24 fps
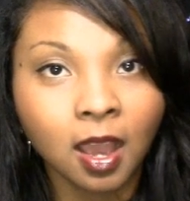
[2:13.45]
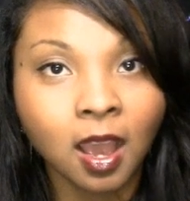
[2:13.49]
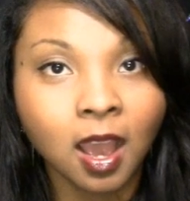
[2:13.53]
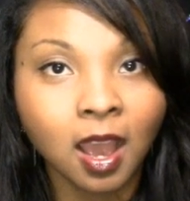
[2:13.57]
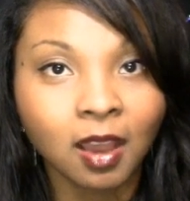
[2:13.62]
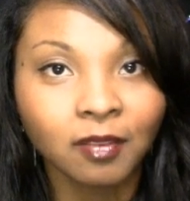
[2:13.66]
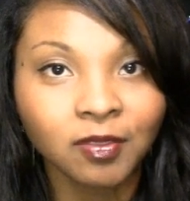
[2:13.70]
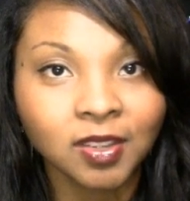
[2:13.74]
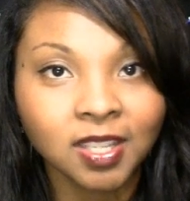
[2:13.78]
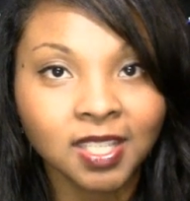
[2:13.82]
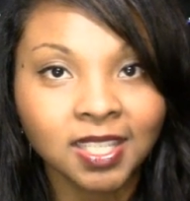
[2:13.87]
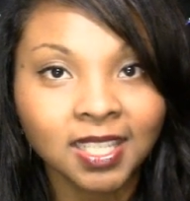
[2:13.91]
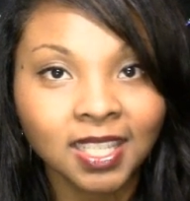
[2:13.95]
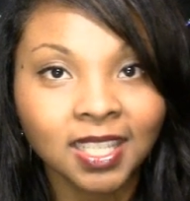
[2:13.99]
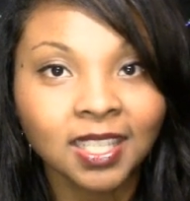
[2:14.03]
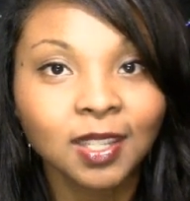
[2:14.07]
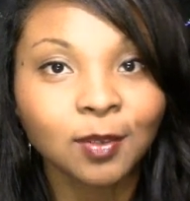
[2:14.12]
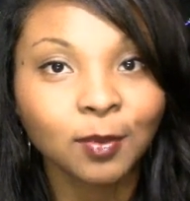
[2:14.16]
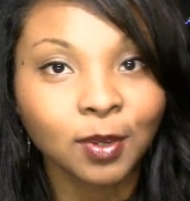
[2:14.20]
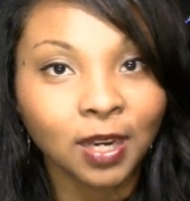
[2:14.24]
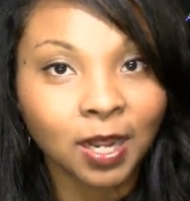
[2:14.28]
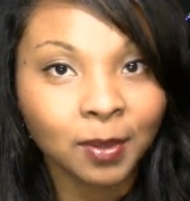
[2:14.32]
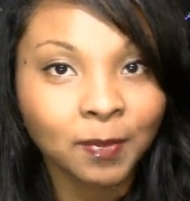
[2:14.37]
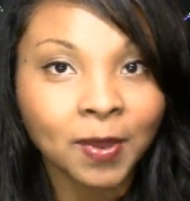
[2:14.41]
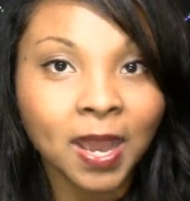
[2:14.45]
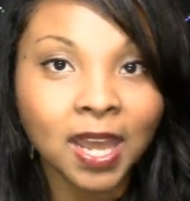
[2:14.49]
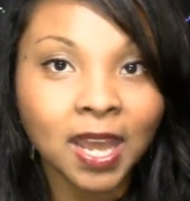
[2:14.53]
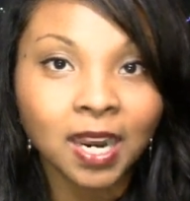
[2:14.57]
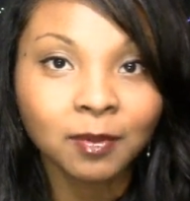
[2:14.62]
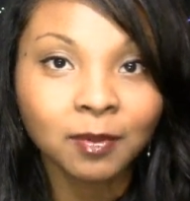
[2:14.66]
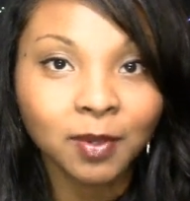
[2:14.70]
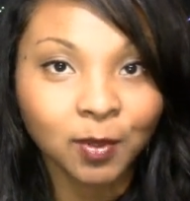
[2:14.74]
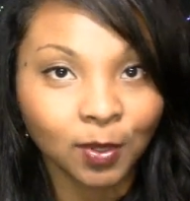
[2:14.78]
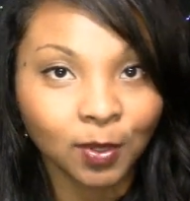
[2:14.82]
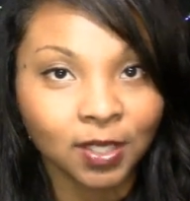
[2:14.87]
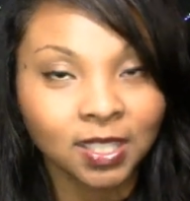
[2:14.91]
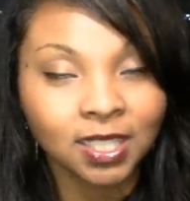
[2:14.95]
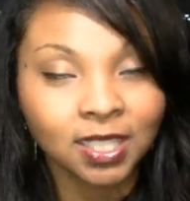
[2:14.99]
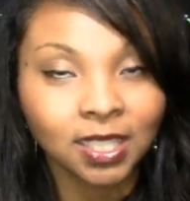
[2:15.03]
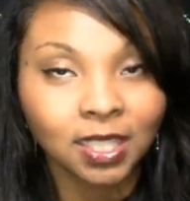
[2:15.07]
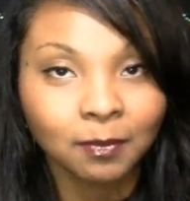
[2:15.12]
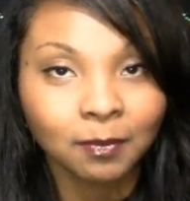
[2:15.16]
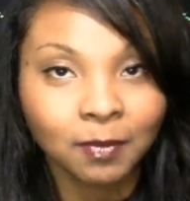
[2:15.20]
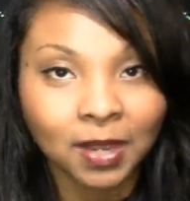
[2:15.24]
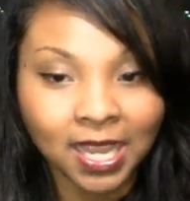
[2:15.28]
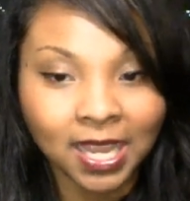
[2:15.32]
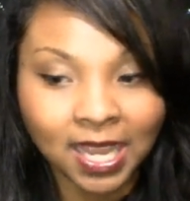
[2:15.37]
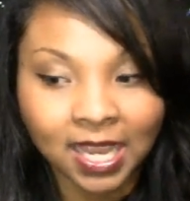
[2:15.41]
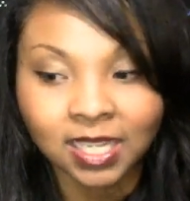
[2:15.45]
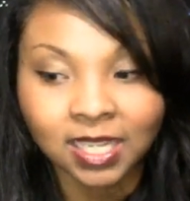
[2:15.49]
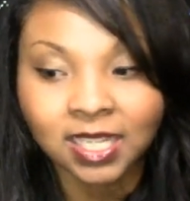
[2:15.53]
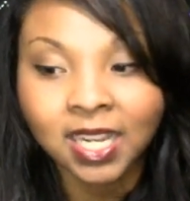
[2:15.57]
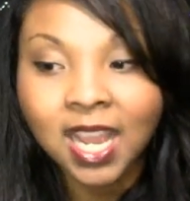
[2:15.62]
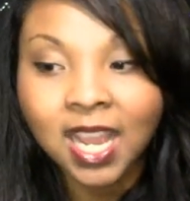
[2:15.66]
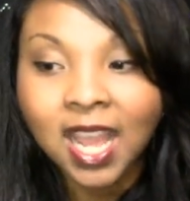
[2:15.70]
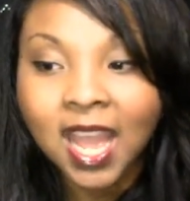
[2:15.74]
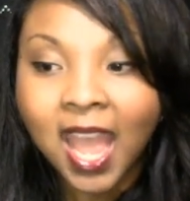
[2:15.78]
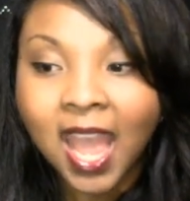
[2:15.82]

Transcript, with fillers: Obviously, like when I pet him, he wants to lick my hand.